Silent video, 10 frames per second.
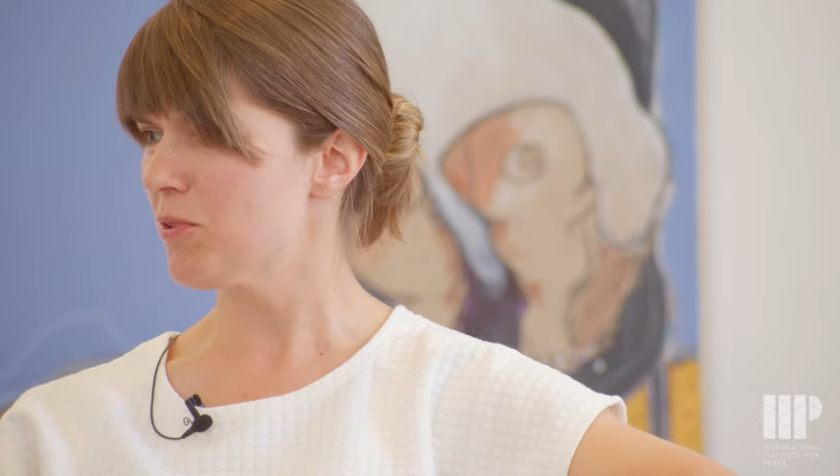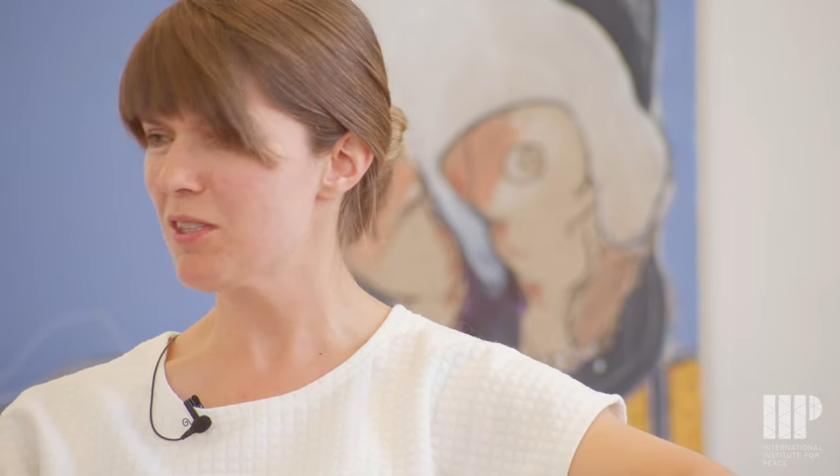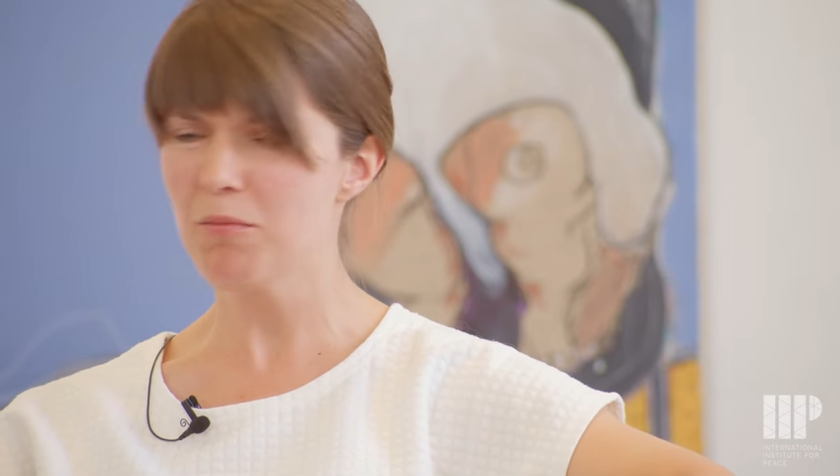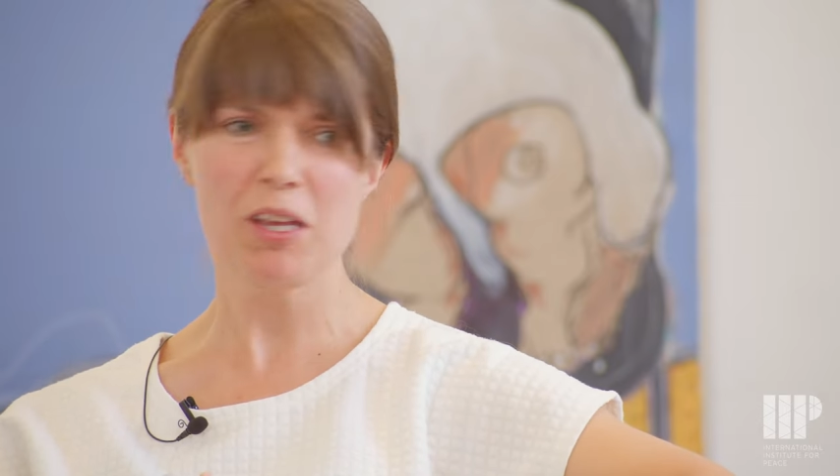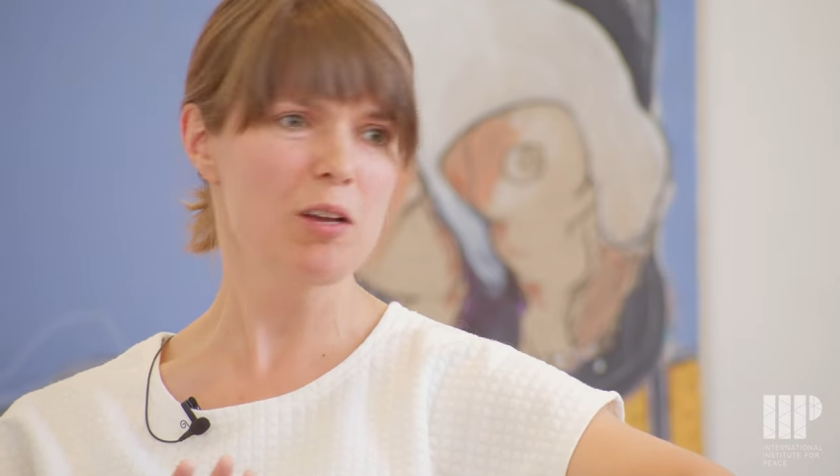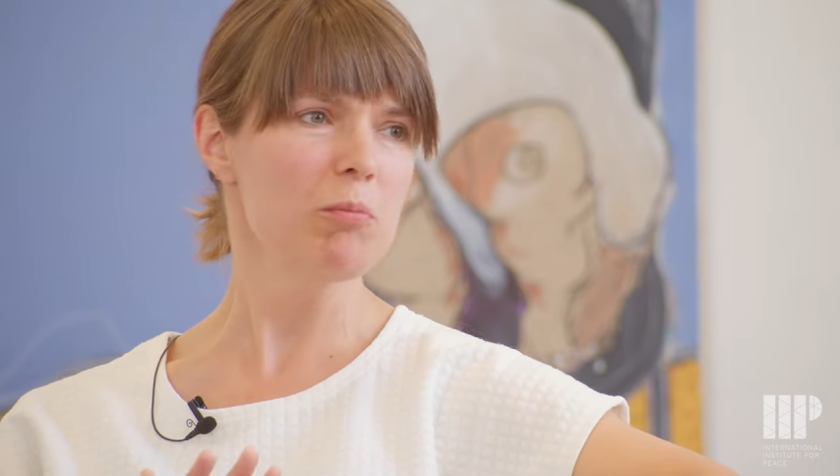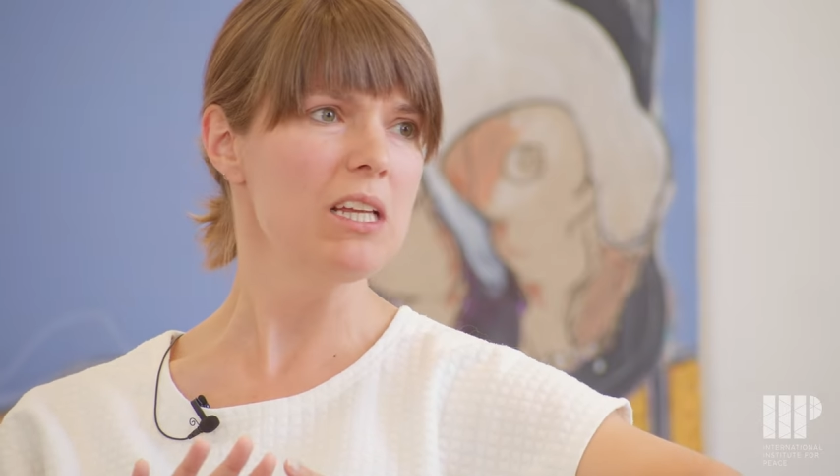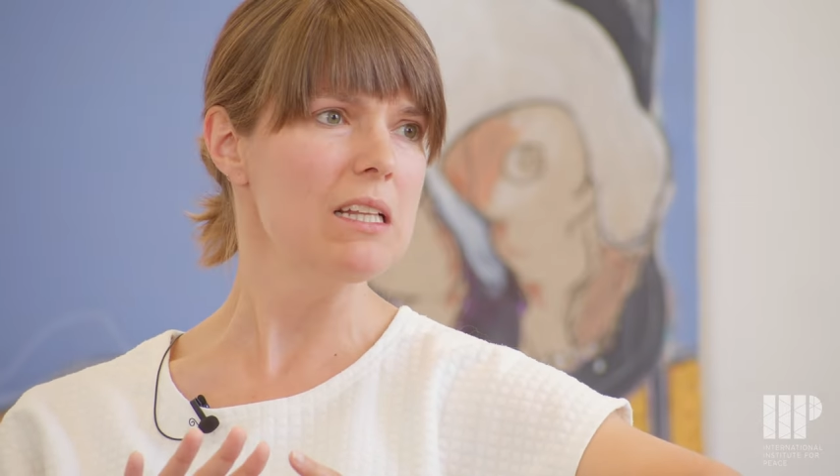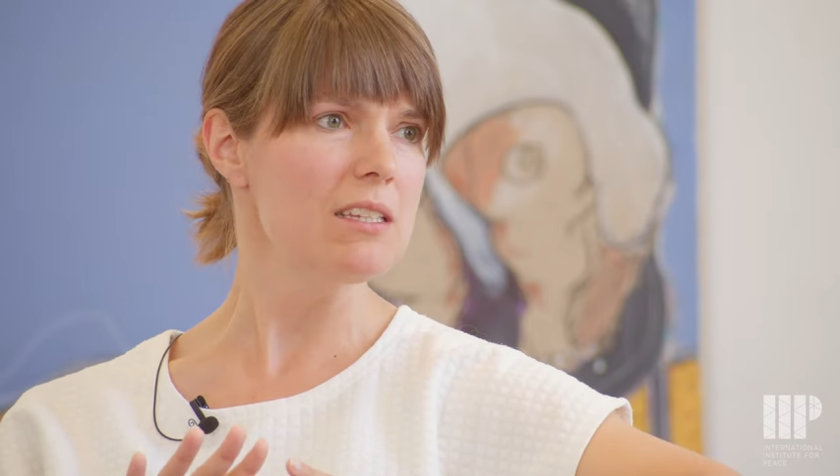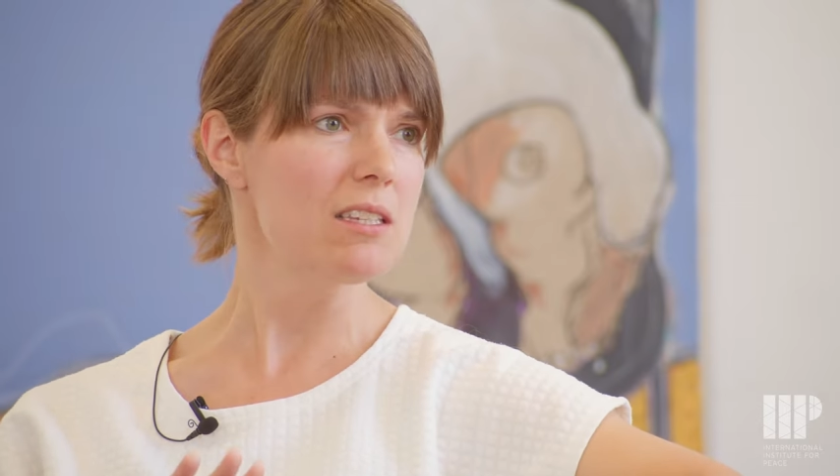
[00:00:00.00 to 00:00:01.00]
So something
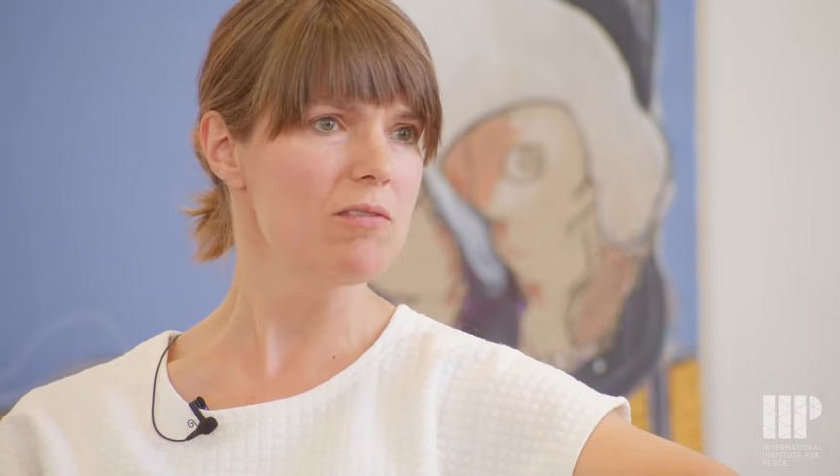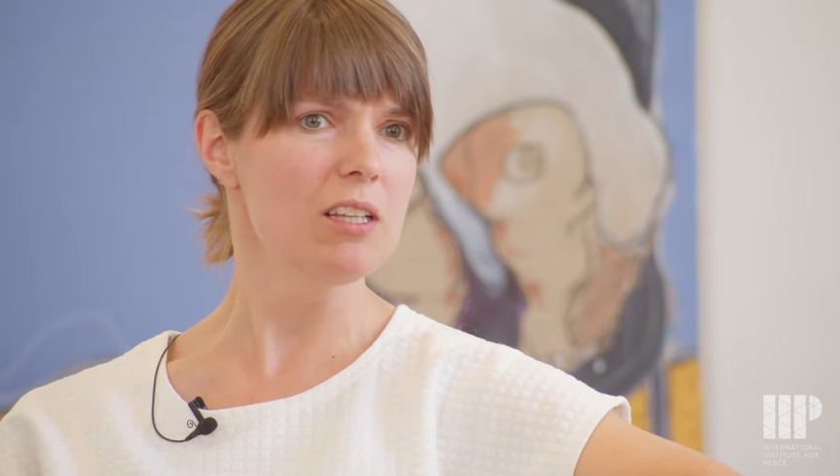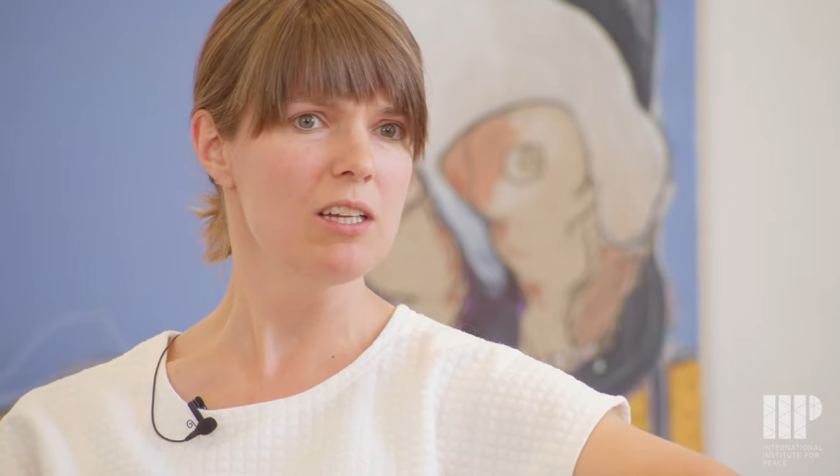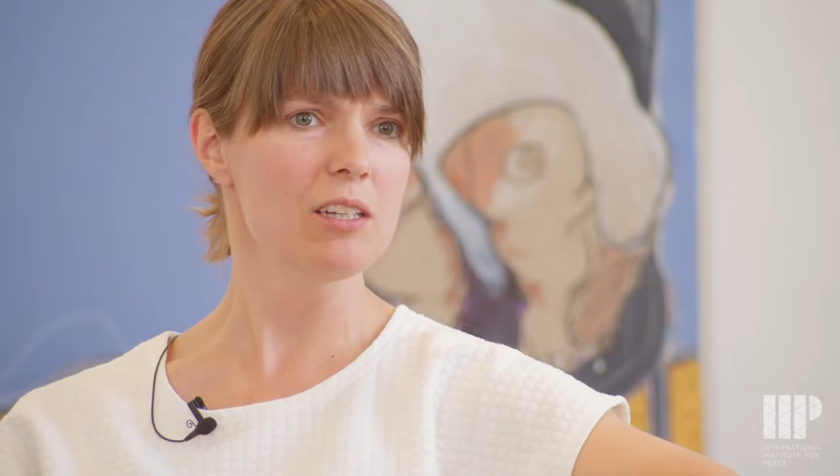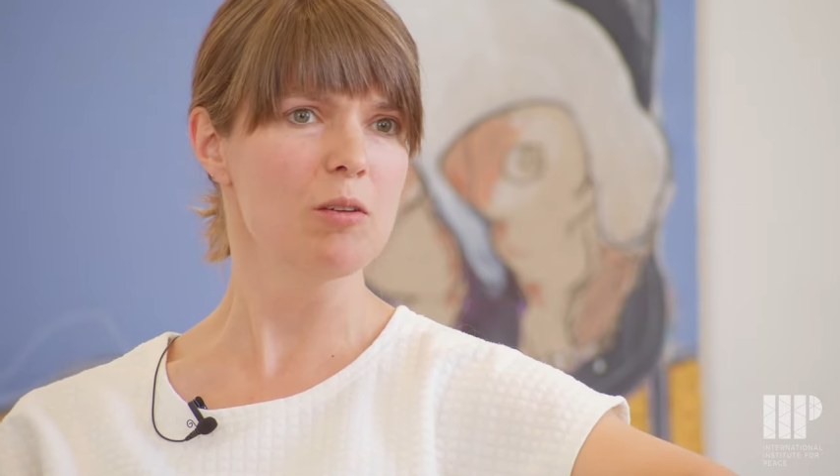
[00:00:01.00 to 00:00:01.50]
completely civilian,